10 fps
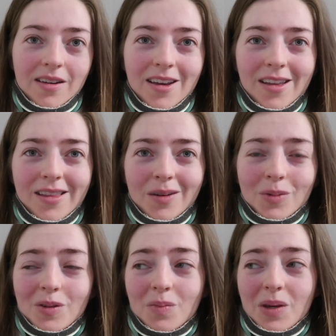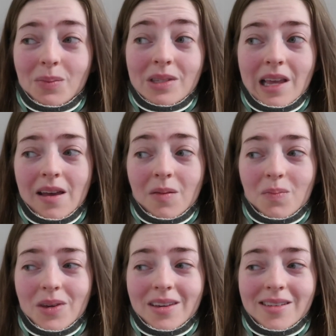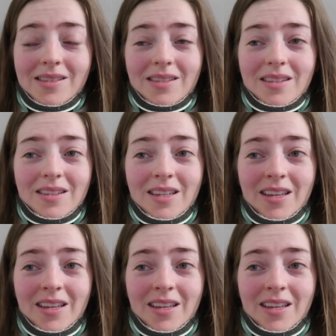and then I'm gonna be upset because